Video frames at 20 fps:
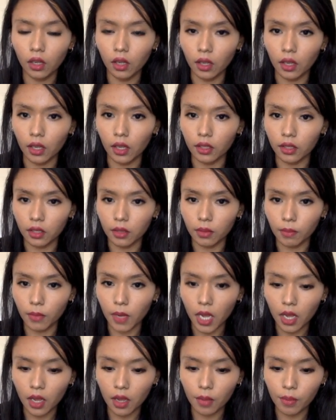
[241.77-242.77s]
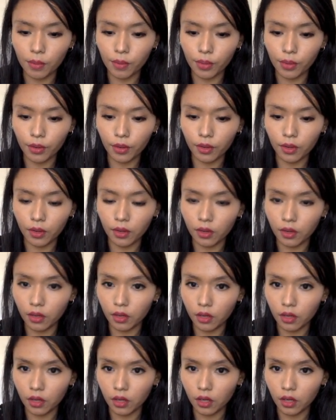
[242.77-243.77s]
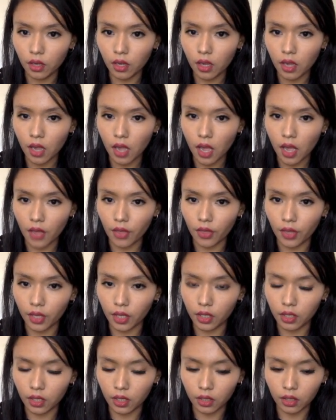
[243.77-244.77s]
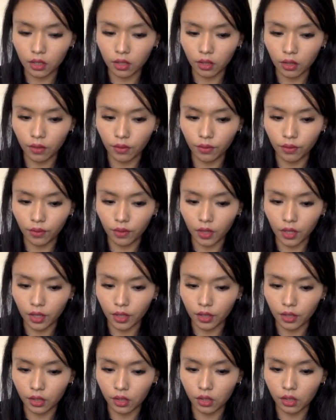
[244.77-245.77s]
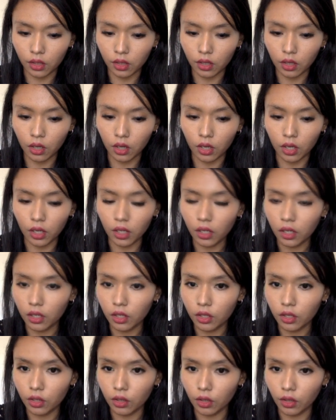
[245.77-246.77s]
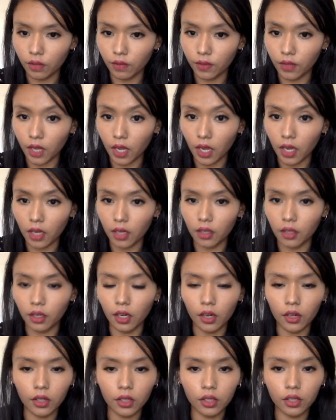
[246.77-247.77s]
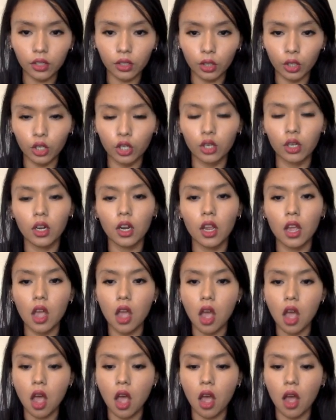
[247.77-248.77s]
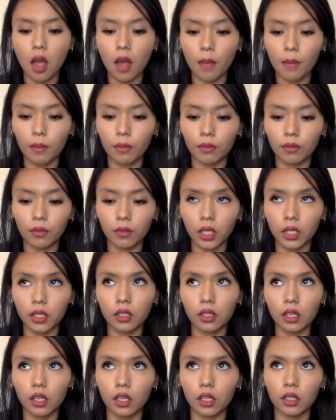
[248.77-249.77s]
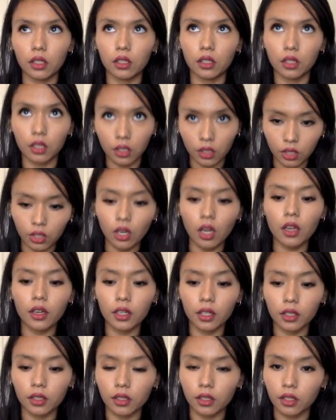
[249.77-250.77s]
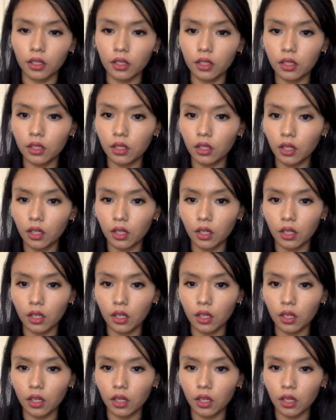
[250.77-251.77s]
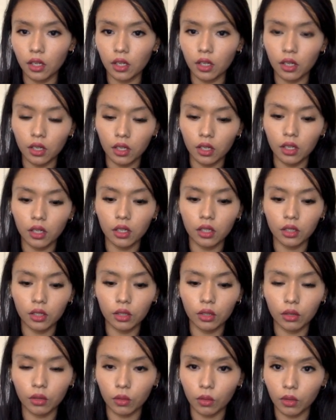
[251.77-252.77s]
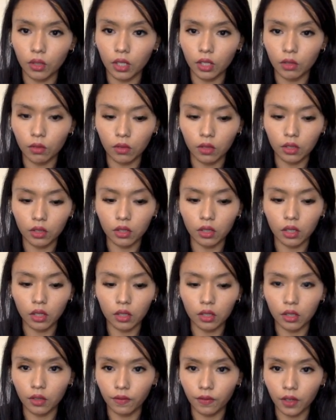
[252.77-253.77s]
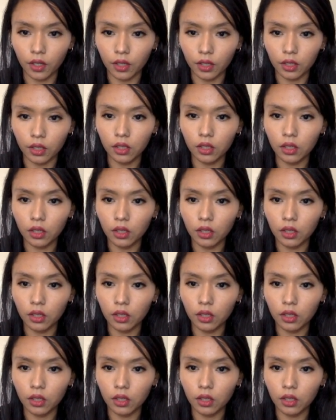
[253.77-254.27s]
s map at the index of s car, so if that character, um, let's say, does not exist, so equals undefined,